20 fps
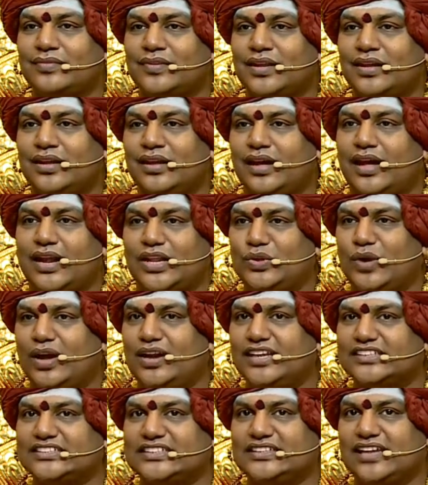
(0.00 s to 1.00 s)
Haridwar
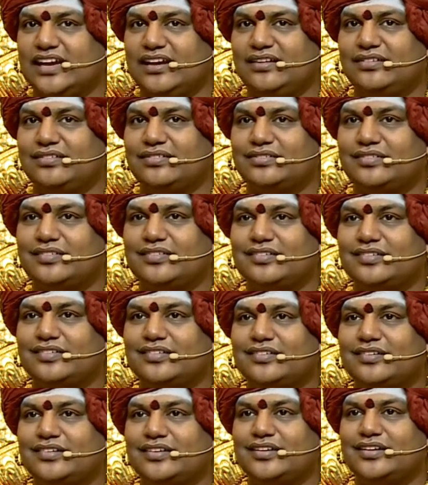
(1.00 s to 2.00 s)
doesn't have.
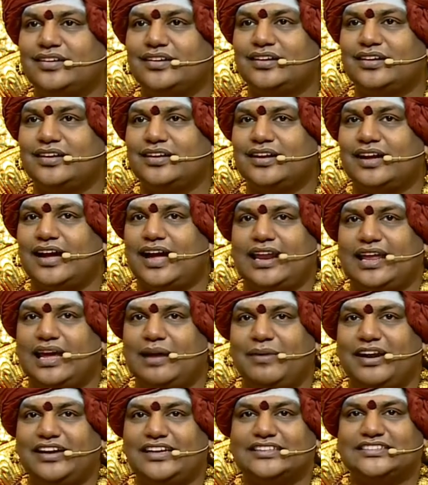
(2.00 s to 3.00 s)

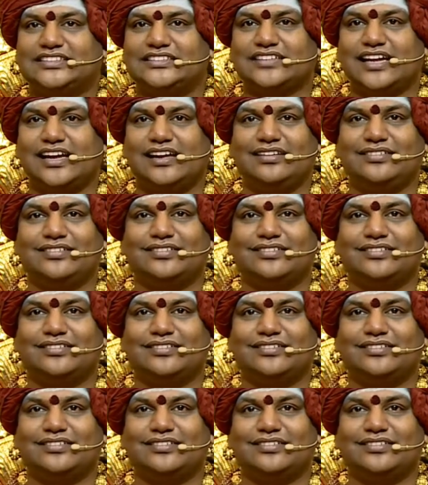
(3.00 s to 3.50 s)
Allahabad doesn't have.